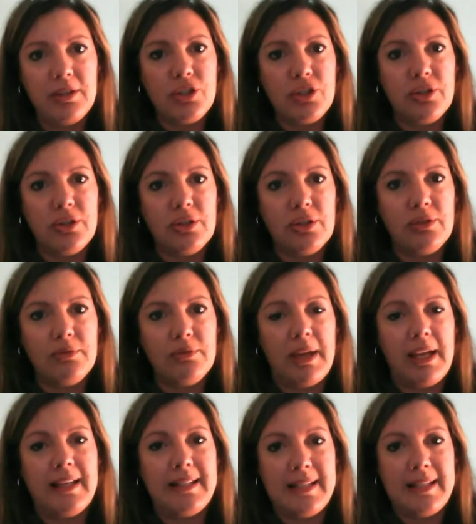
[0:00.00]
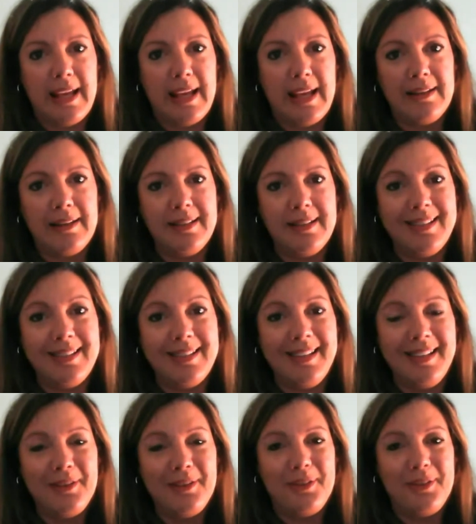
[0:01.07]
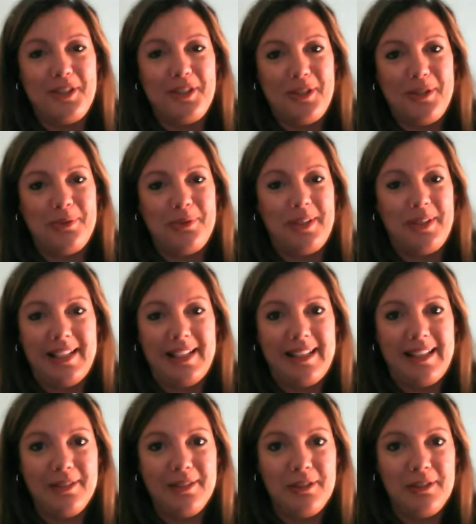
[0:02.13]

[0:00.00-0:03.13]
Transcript: to maintain it, which is really